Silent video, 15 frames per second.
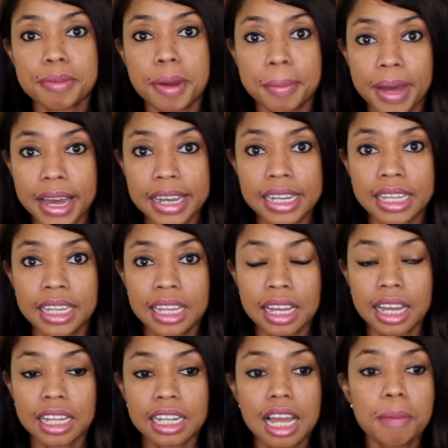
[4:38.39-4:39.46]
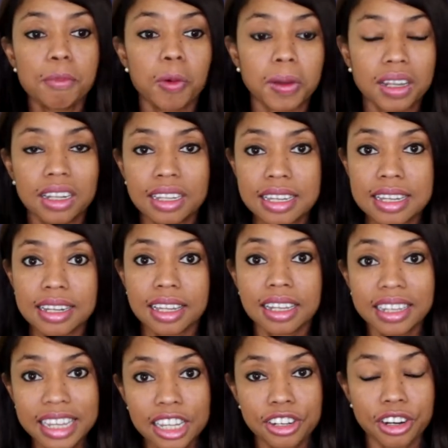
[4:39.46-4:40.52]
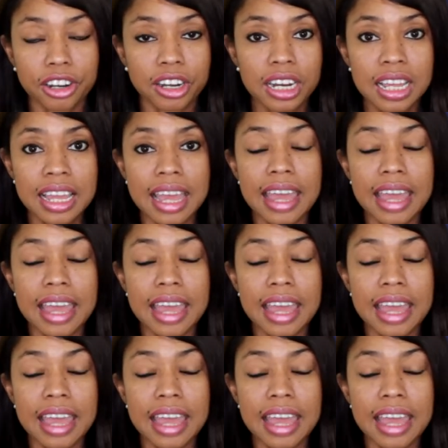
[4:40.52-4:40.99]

my body a lot more cleaner.